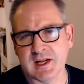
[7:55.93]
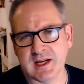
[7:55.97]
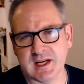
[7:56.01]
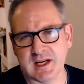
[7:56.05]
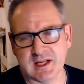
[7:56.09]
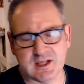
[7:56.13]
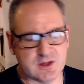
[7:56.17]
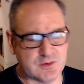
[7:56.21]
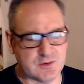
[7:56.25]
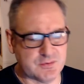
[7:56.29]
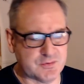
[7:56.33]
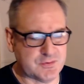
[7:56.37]

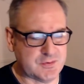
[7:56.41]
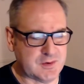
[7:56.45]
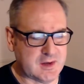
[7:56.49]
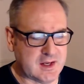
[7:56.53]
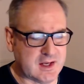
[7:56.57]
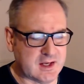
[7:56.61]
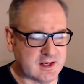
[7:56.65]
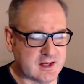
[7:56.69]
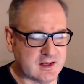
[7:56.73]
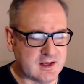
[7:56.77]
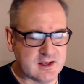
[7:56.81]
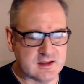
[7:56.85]
in the
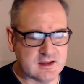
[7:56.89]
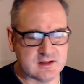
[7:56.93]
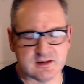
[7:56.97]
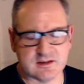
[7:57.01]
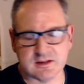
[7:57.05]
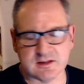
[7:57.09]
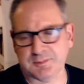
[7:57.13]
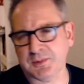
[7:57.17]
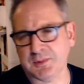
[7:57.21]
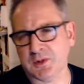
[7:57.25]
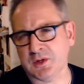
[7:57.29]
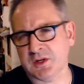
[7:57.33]
fear
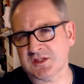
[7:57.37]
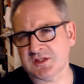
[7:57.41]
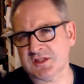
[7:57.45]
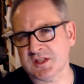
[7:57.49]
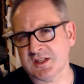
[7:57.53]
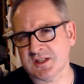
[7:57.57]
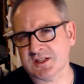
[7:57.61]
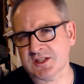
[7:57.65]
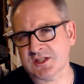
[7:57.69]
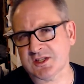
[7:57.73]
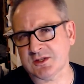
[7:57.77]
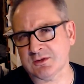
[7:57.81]
that the
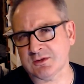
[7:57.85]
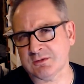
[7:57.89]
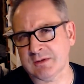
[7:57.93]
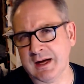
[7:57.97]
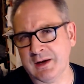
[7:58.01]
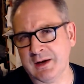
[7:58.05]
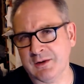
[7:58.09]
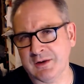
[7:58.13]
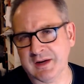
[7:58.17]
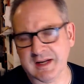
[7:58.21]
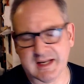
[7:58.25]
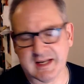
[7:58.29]
politics
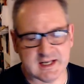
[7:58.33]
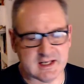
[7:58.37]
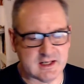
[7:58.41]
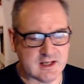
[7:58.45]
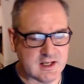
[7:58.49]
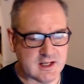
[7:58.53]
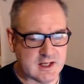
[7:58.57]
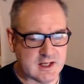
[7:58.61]
surrounding it